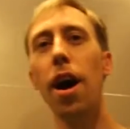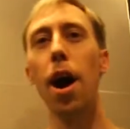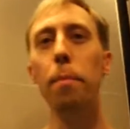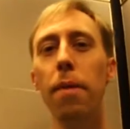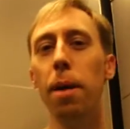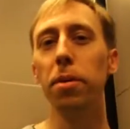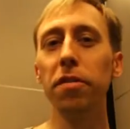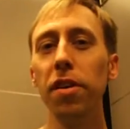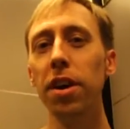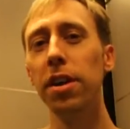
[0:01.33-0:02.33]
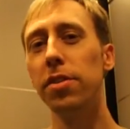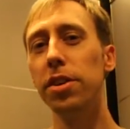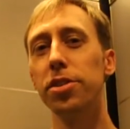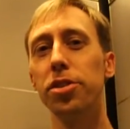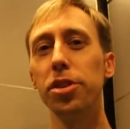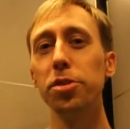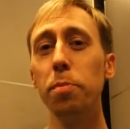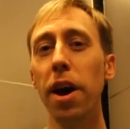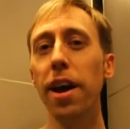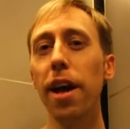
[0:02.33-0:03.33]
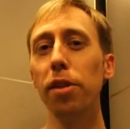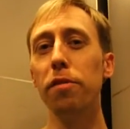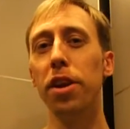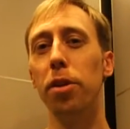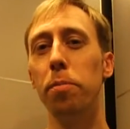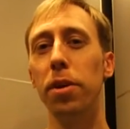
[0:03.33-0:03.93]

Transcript: I'm Matt McVeigh, and this is my elevator